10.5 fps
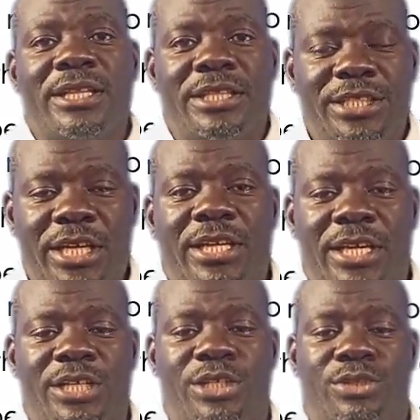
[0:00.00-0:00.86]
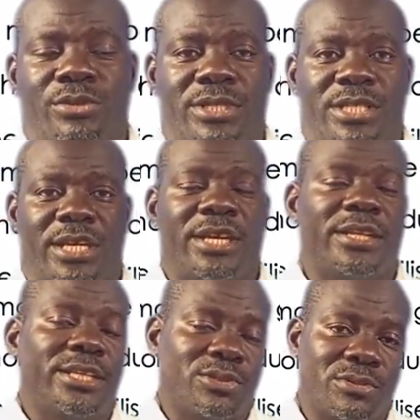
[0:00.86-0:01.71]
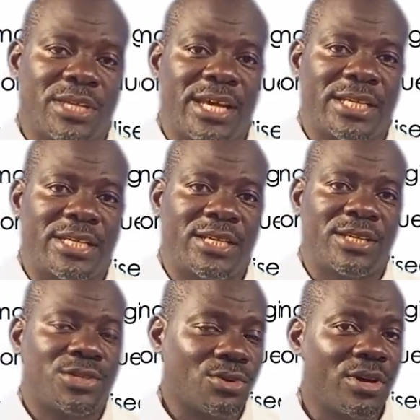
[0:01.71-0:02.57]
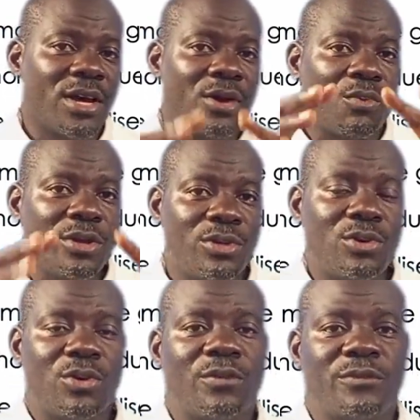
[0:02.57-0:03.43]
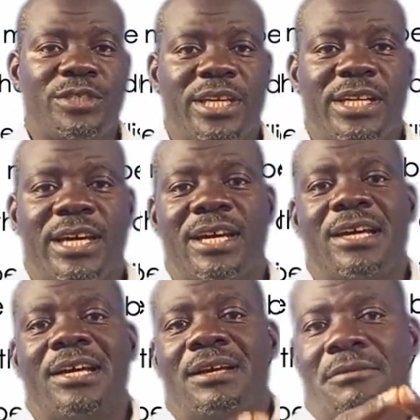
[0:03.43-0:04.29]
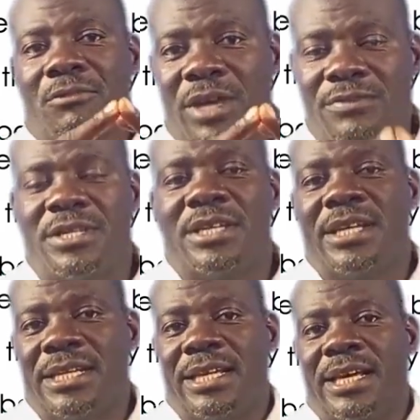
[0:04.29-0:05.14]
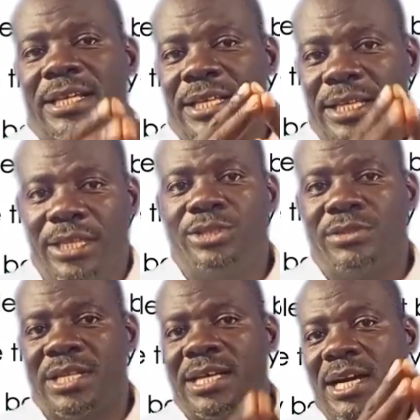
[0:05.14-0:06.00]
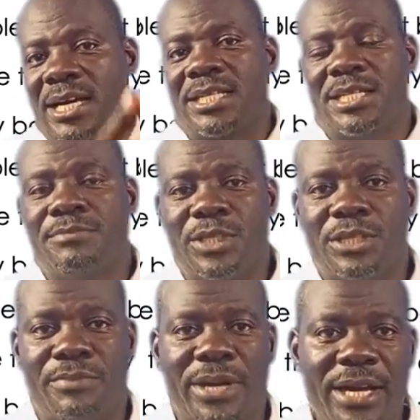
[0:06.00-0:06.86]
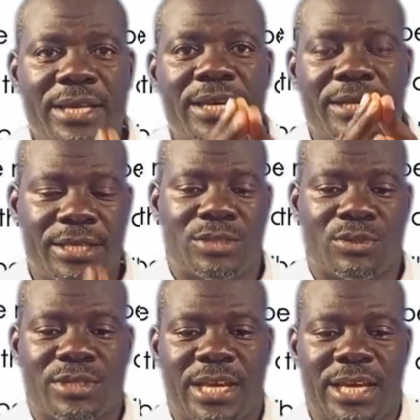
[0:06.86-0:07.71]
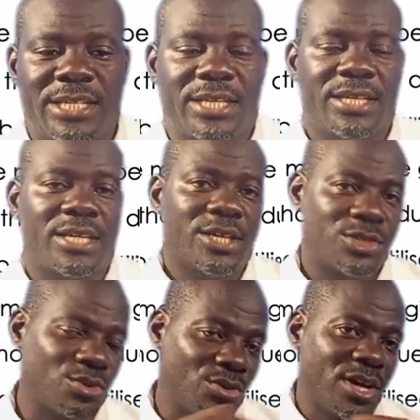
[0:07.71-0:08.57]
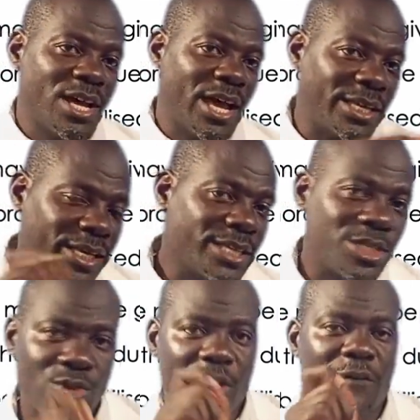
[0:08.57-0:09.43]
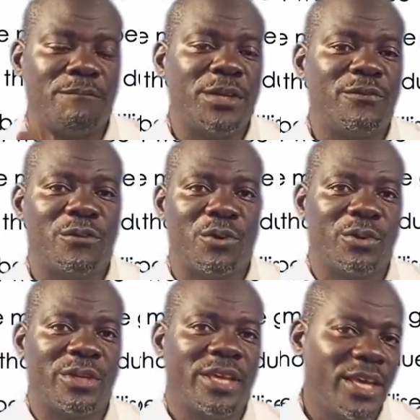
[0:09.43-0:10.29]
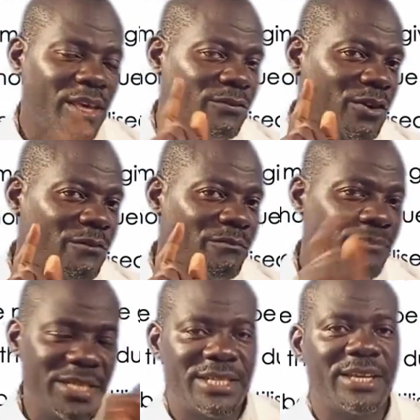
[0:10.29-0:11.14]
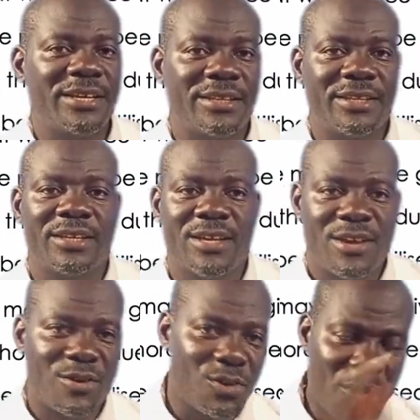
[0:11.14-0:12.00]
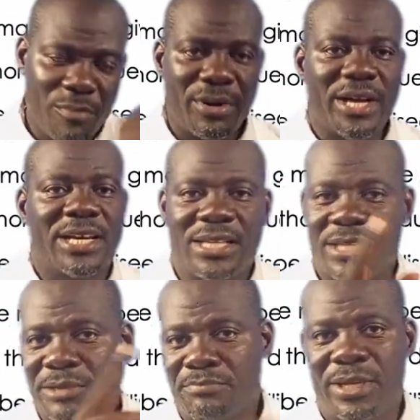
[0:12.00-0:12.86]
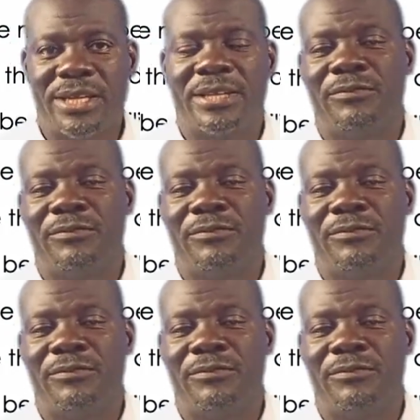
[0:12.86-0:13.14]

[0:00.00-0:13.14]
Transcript: gender issues in the society. So when we talk of gender, we have said that they are the issues that are accepted by the society. So I guess you have been following. If you have missed anything, go back and replay the